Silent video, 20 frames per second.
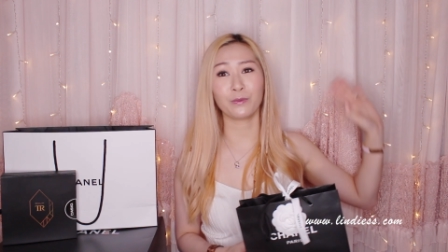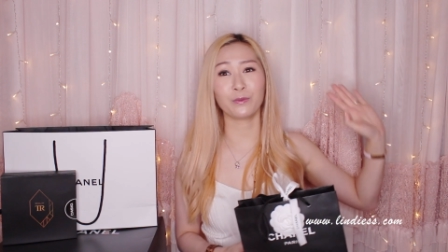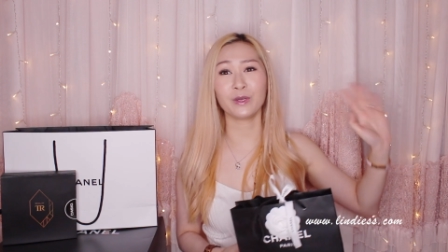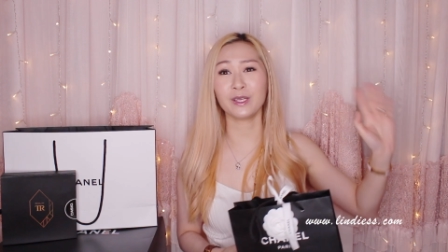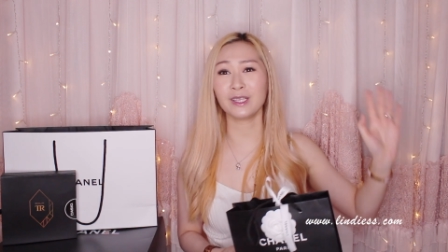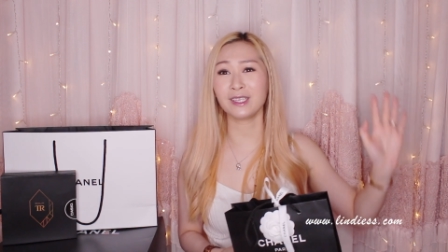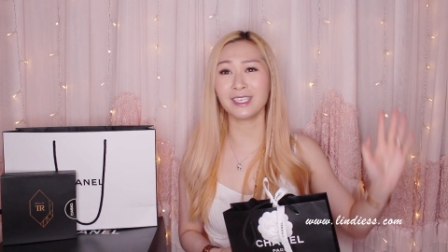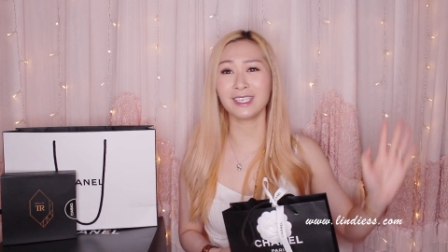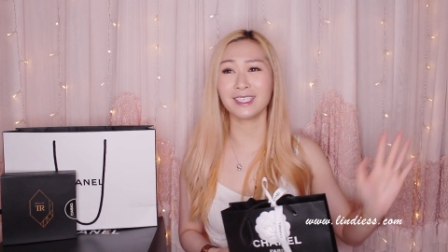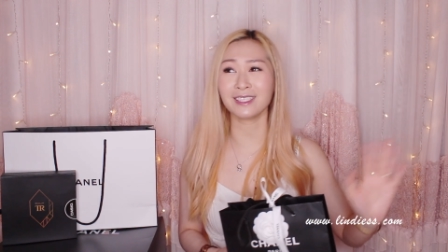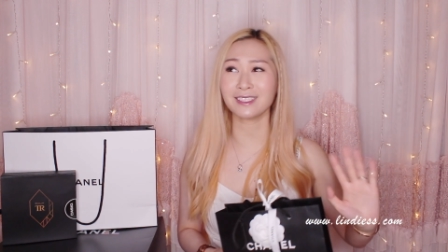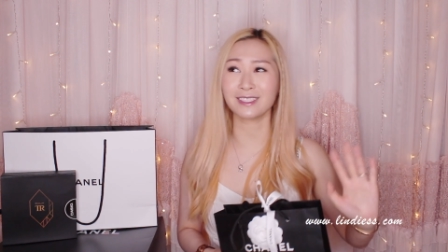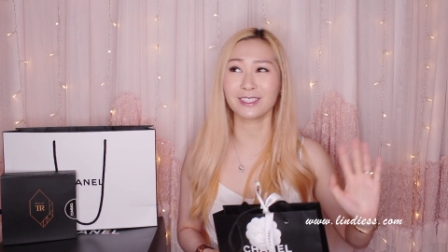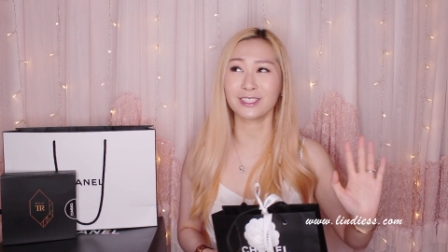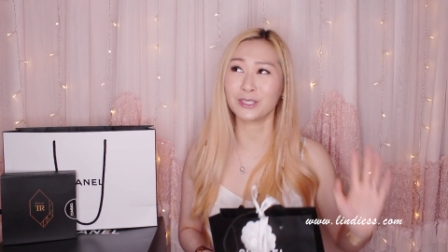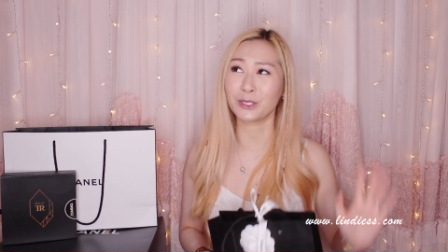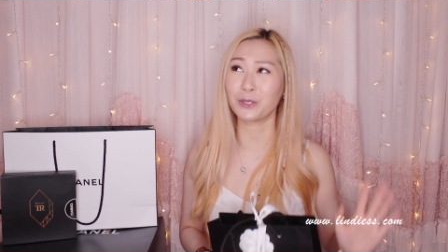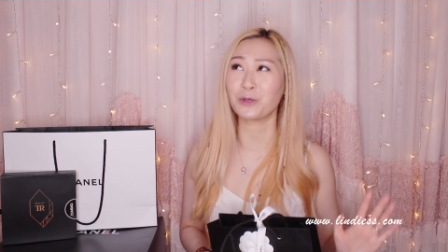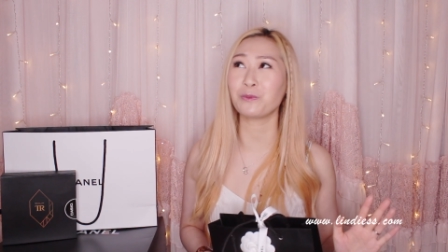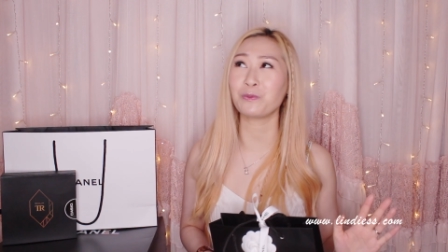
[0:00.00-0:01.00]
really
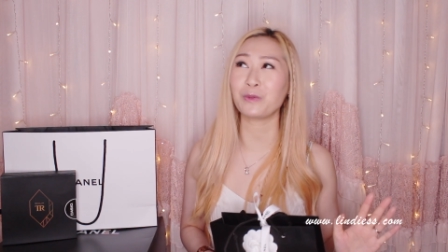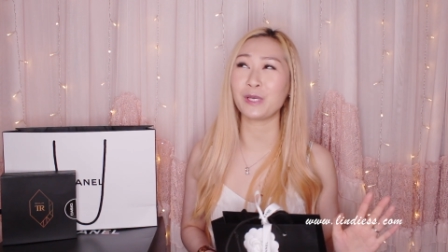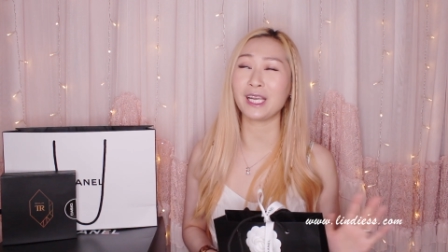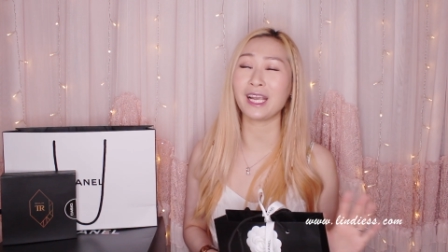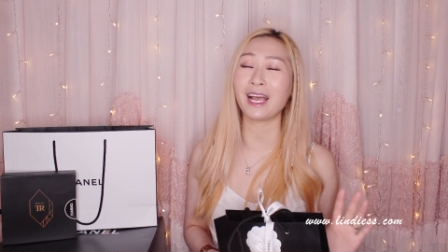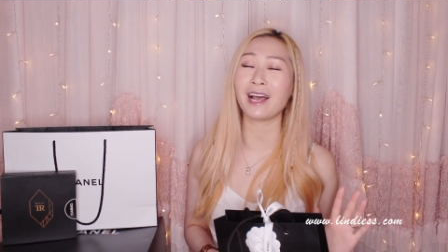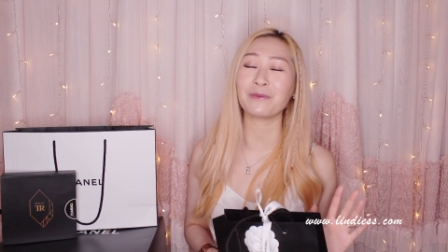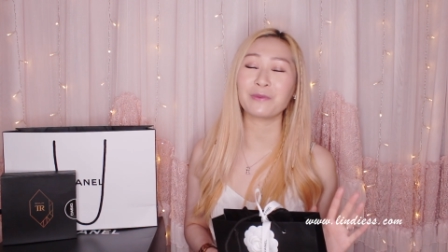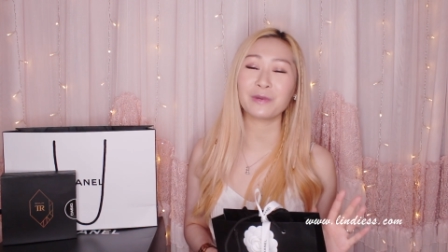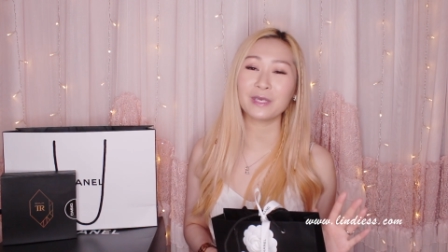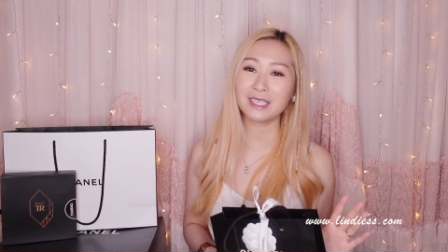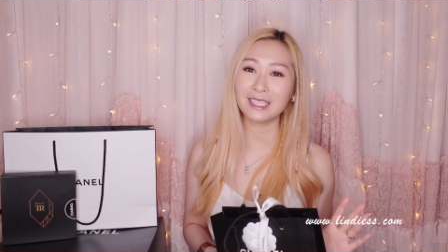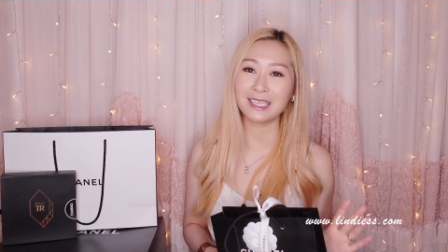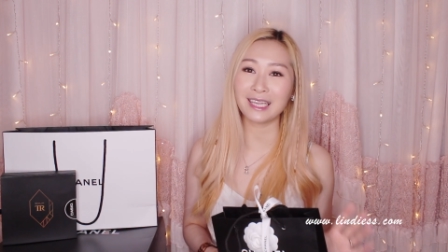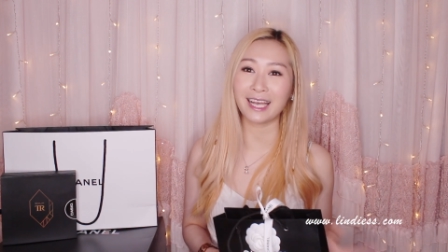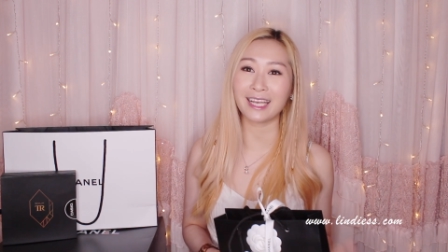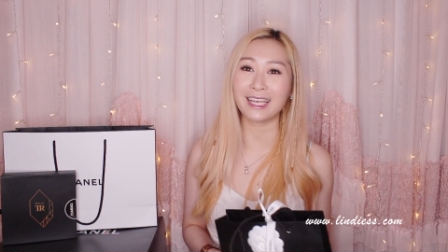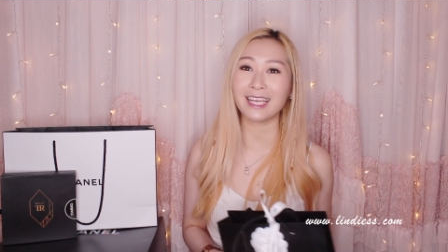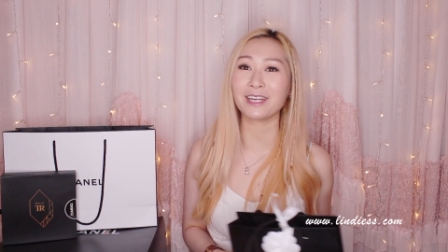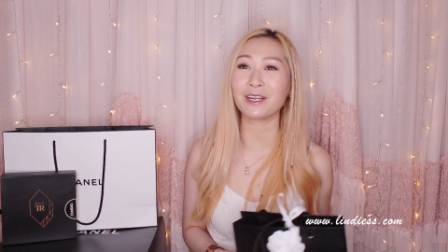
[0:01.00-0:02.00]
so me. I really
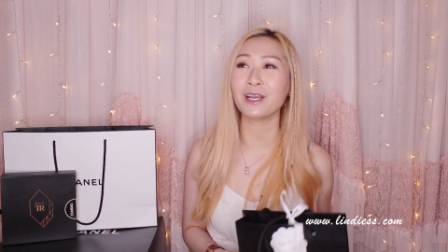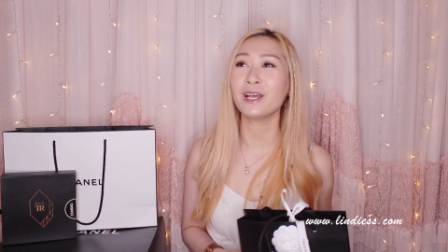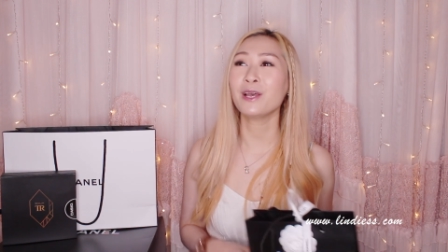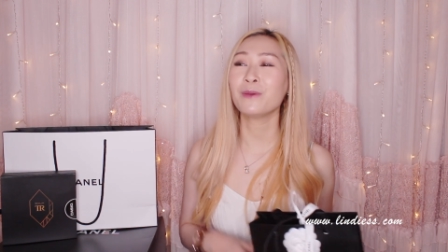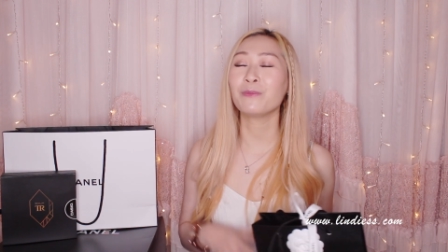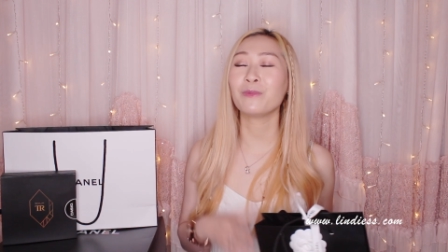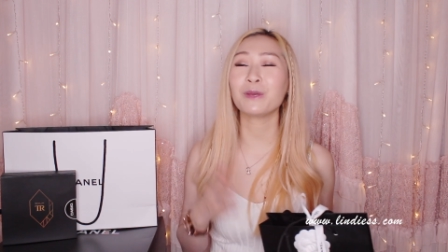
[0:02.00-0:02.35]
like it.